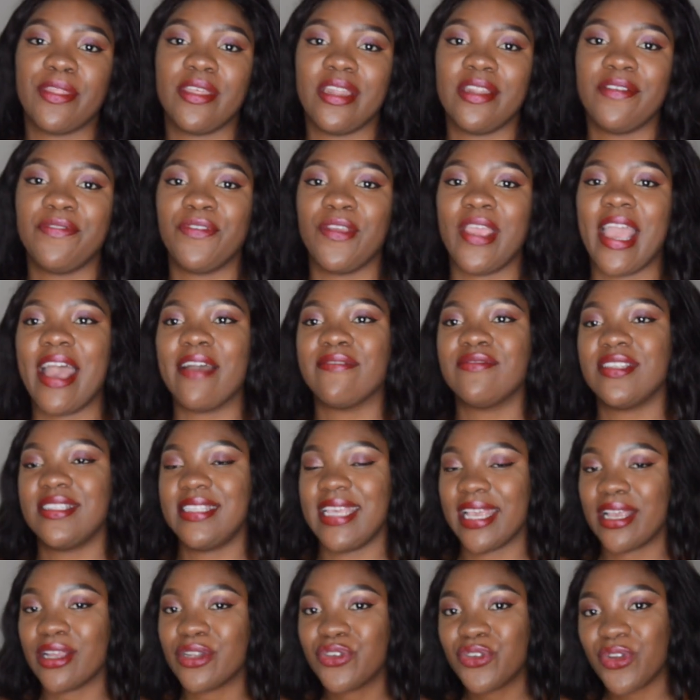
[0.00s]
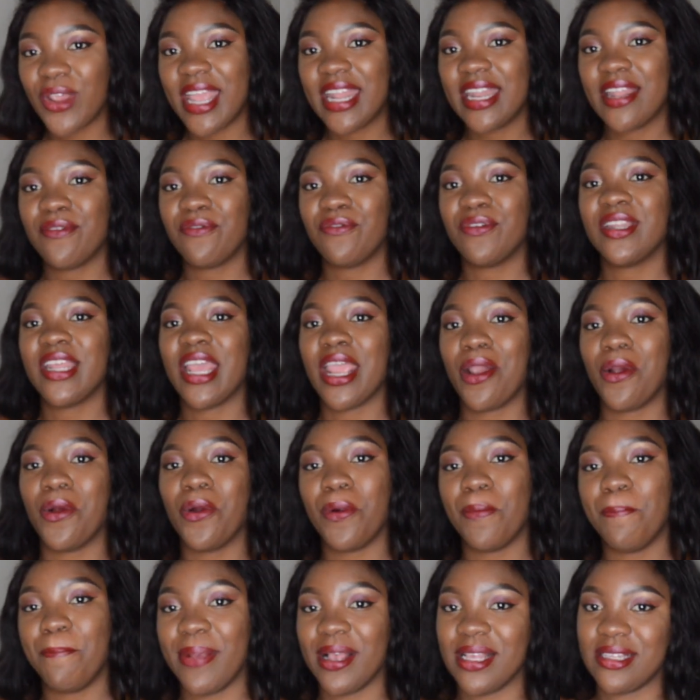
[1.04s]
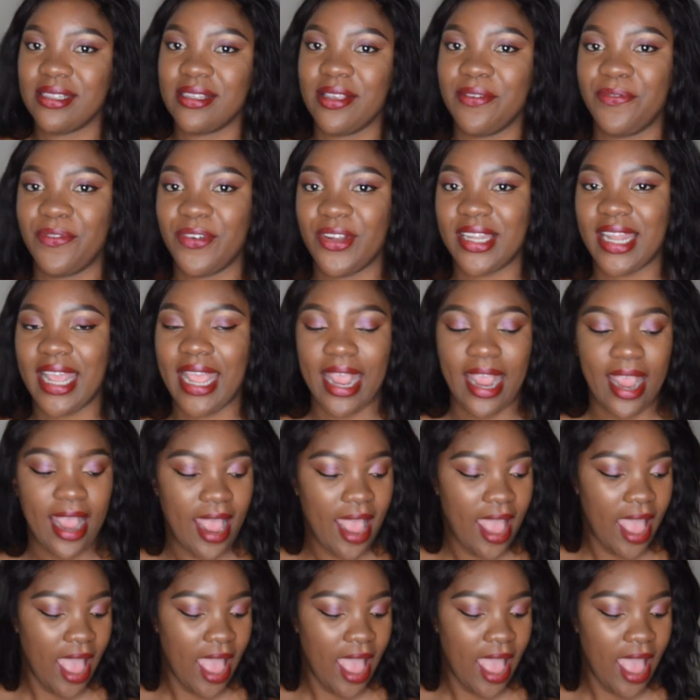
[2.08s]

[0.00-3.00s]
than if you have to take a train every day or a bus every day.